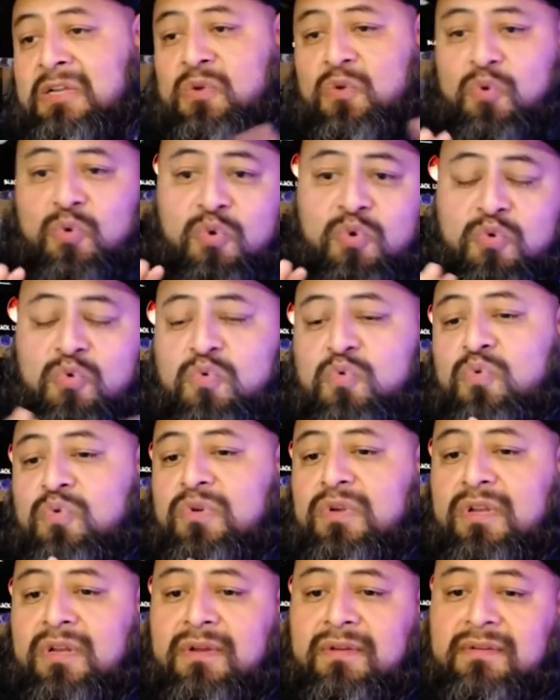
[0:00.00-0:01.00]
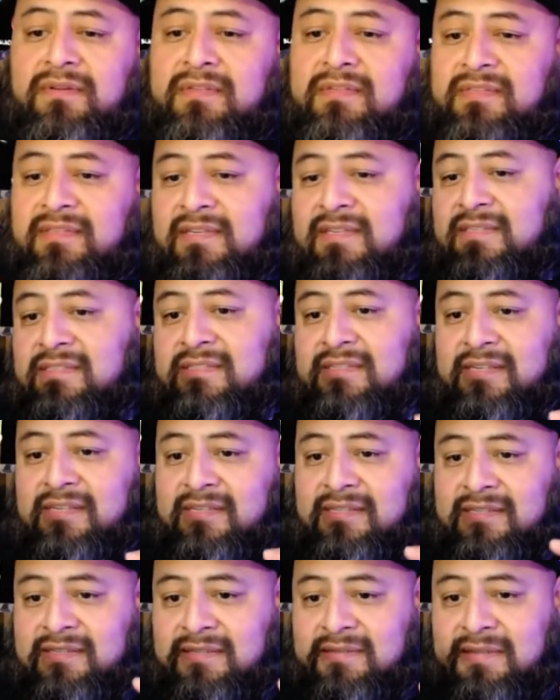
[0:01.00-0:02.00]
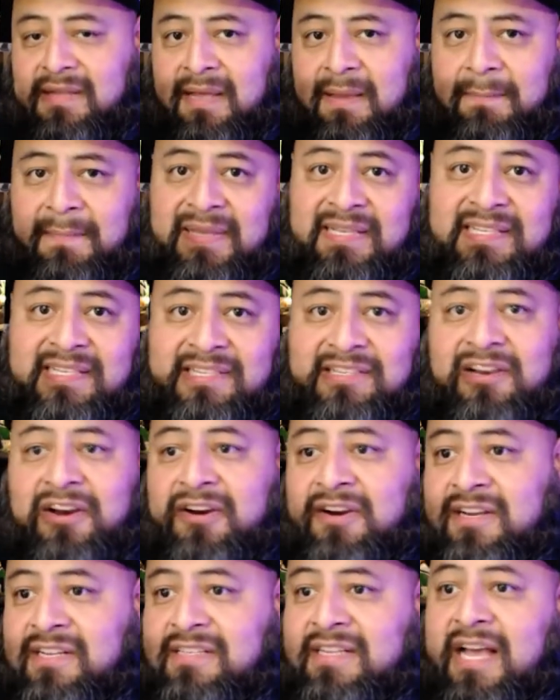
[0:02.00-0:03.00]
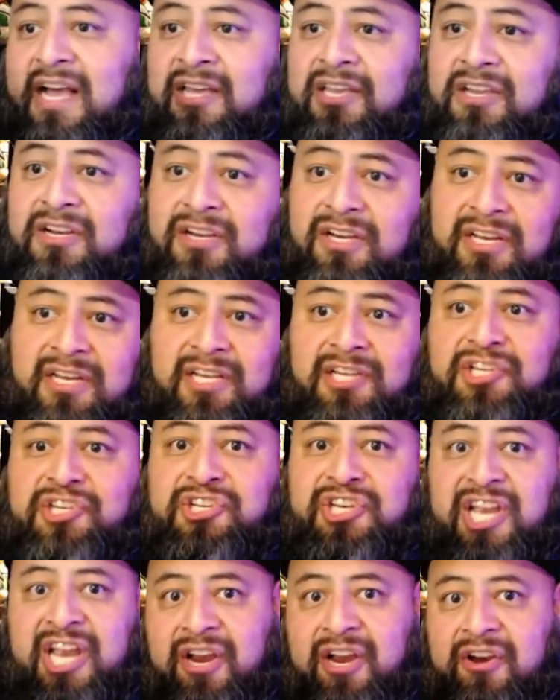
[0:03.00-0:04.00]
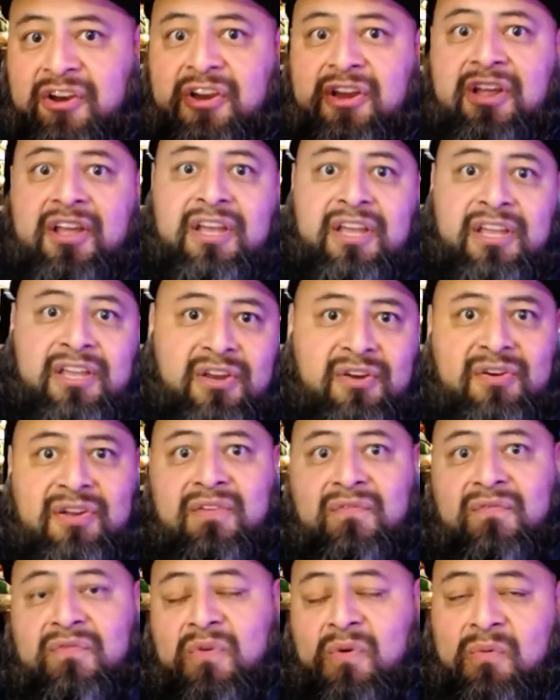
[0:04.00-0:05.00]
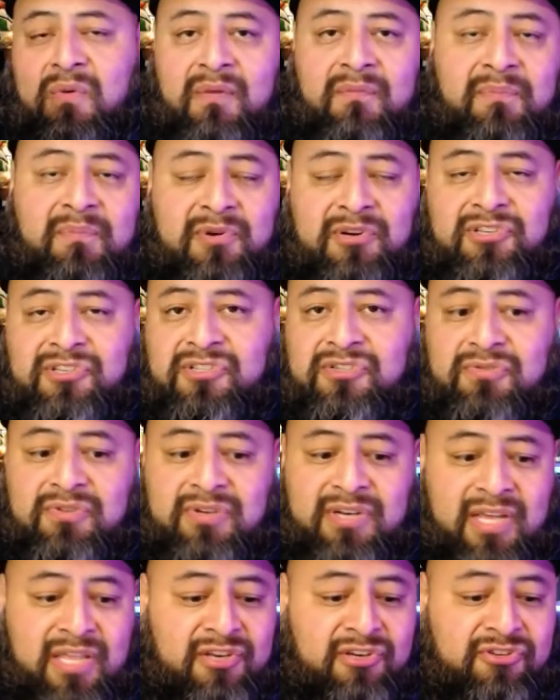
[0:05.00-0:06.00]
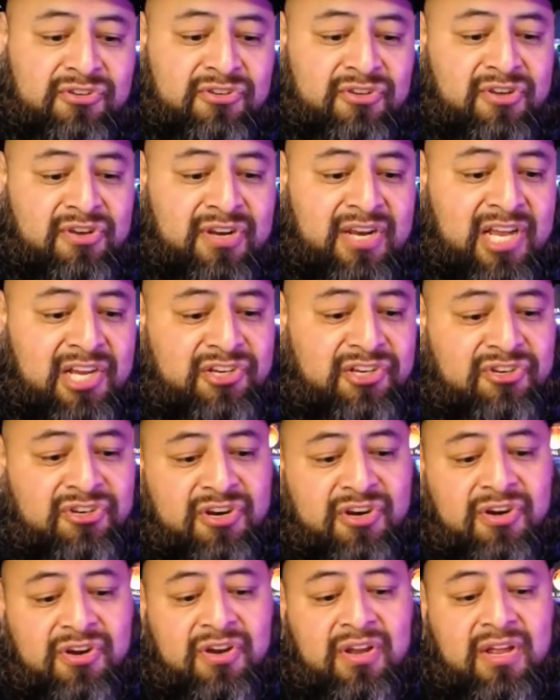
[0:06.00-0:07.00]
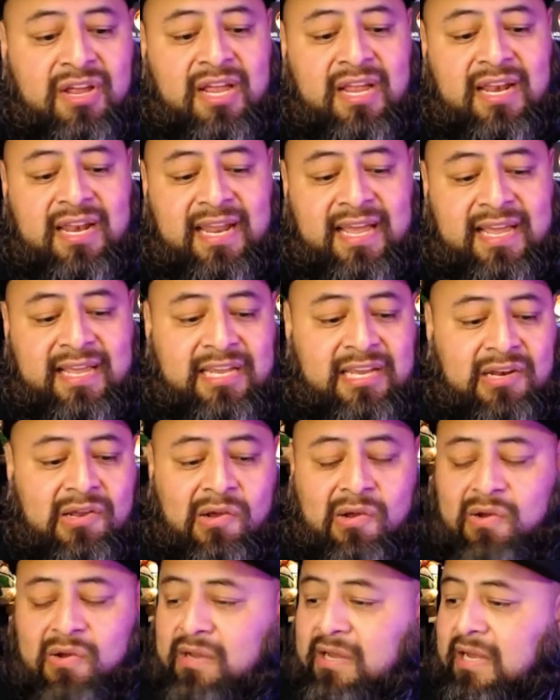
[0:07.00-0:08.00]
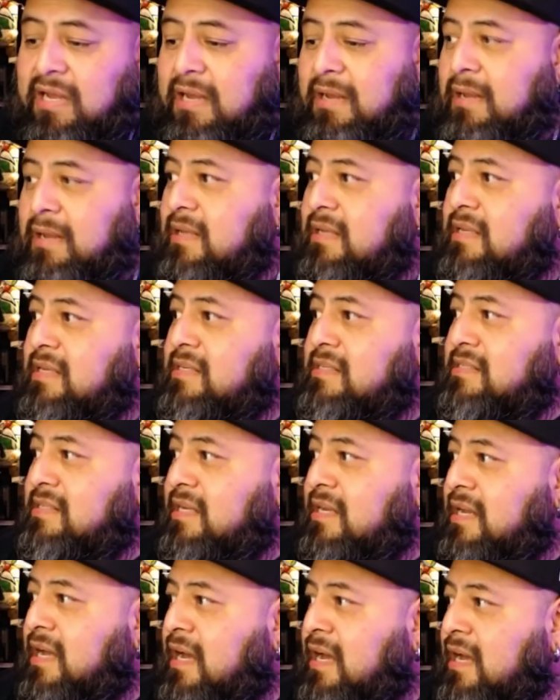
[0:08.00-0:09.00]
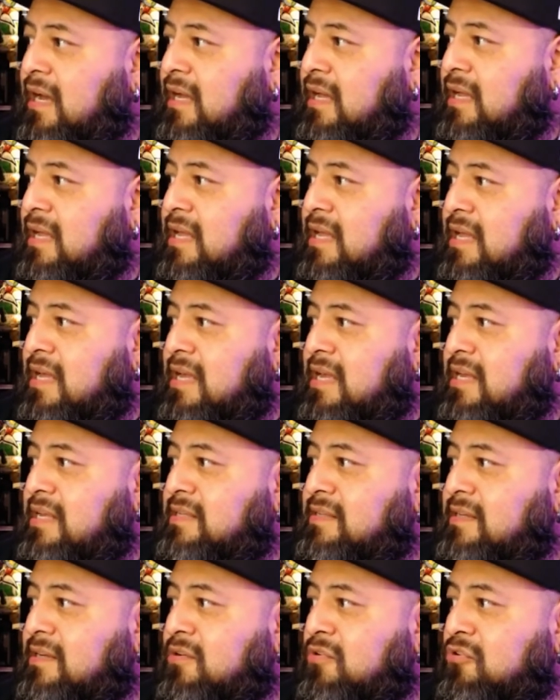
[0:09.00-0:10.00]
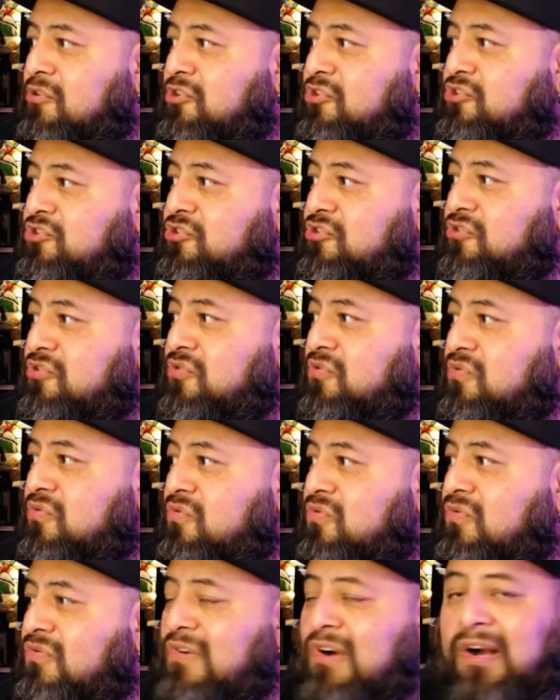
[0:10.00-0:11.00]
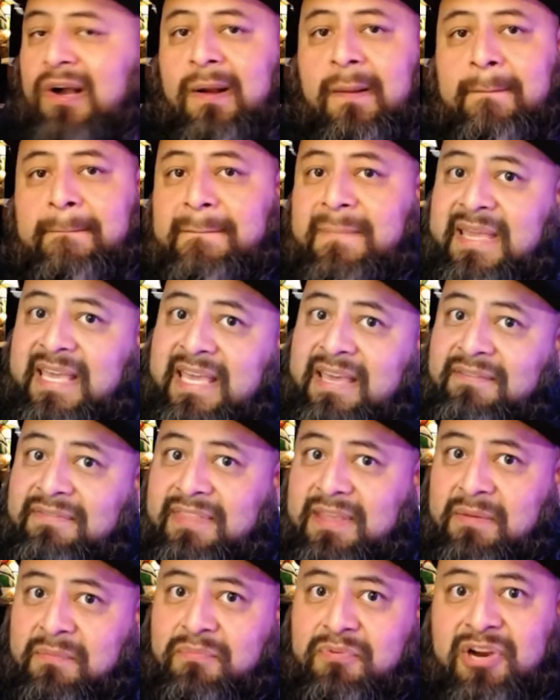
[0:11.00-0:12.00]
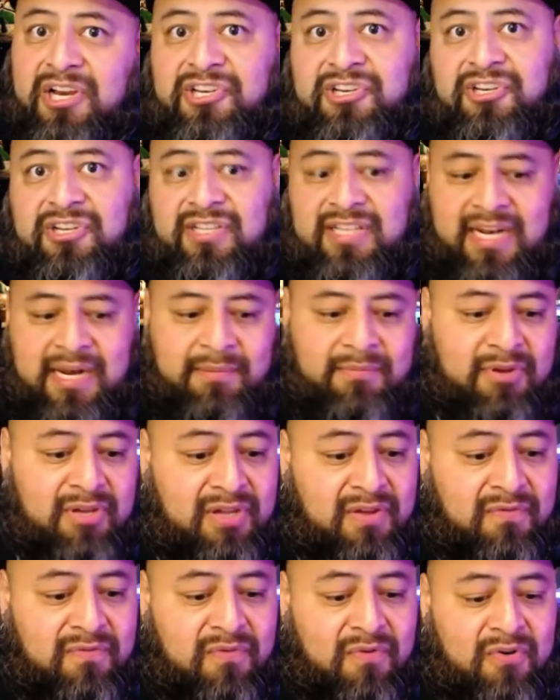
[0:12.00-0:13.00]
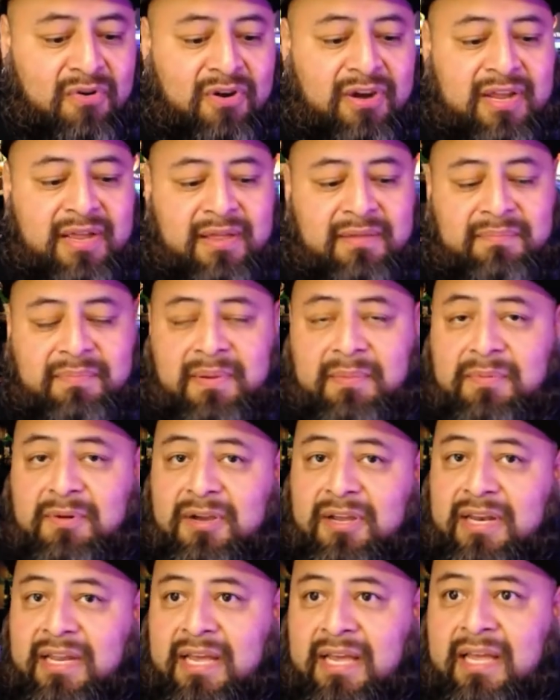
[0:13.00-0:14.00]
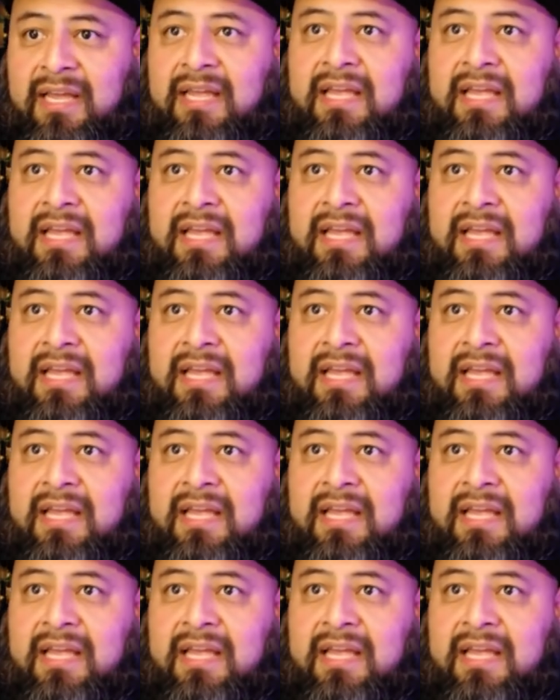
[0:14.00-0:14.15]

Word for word: Ooh, you know, because because a business card is how you're gonna share your info one person to another. So you're not sure like, you know, uh, is it uh, is it going to uh, give the impression that I'm looking for? Are people gonna